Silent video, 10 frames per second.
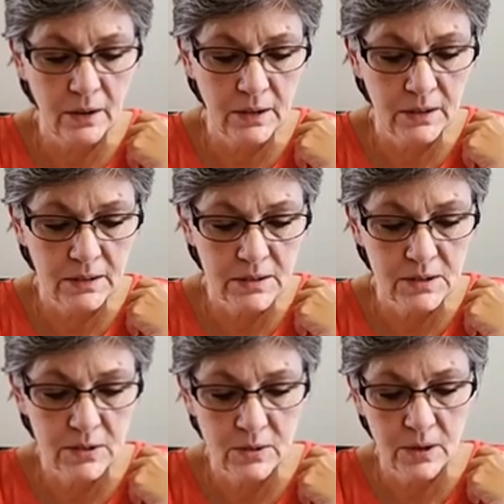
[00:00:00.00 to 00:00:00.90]
I didn't
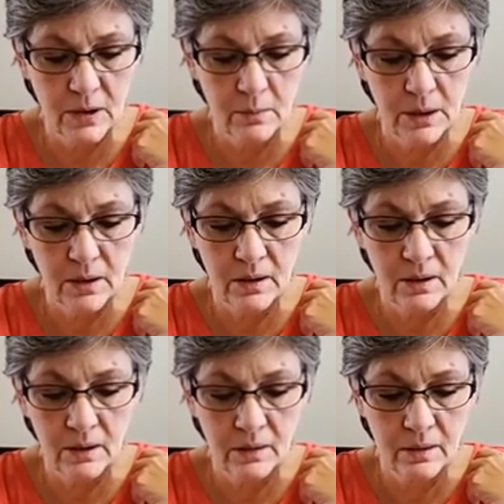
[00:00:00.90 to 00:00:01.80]
see you come
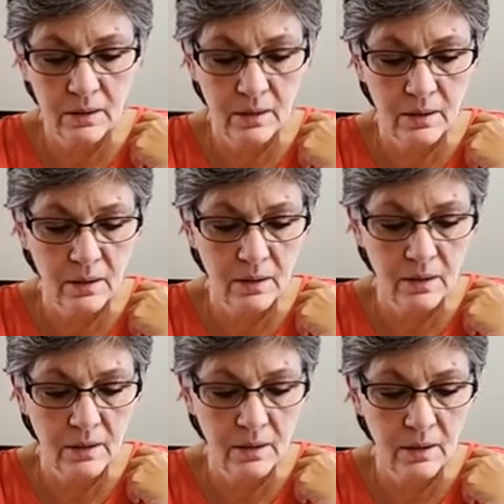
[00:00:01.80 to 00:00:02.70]
in.
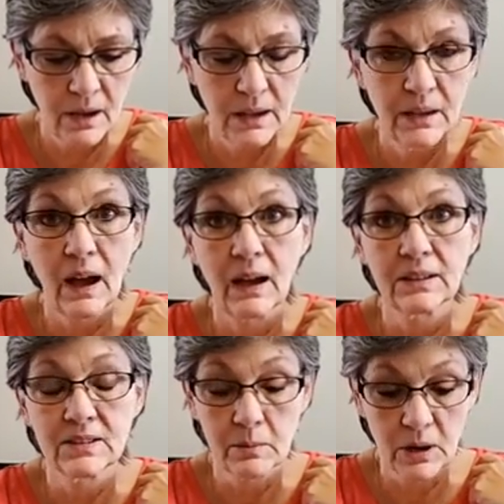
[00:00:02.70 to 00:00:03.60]

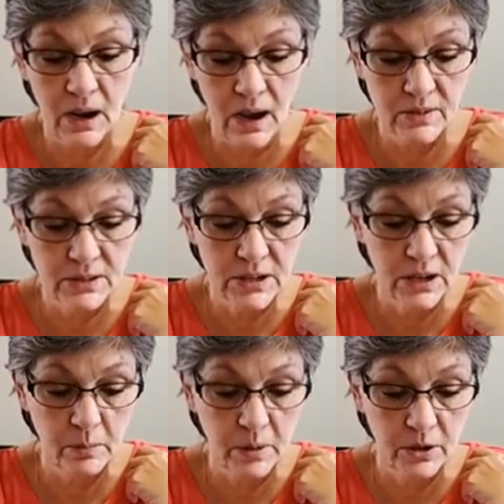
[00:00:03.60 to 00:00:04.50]
Yes, I'm going to have to take
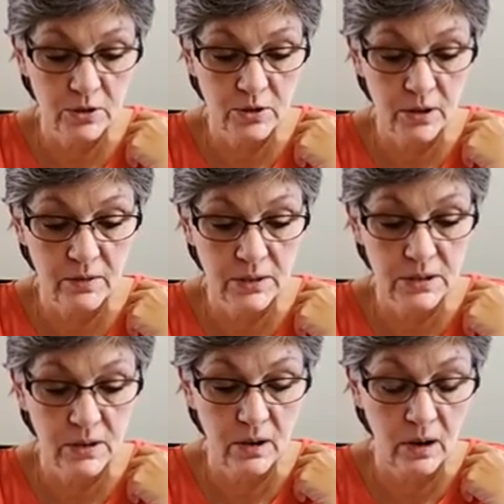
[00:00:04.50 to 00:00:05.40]
a picture of it
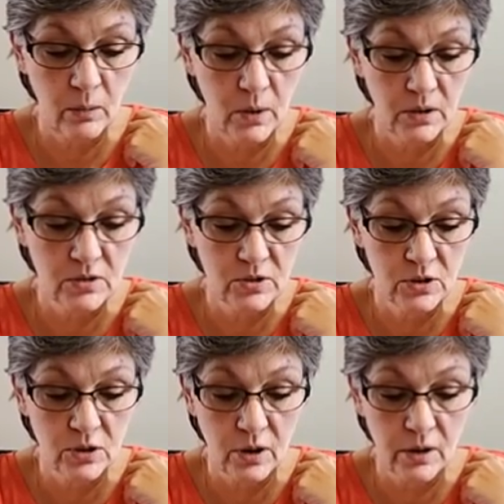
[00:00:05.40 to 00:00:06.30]
tonight when it's
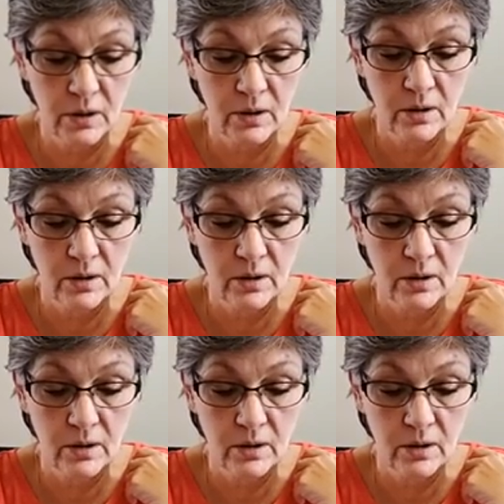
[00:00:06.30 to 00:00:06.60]
dark.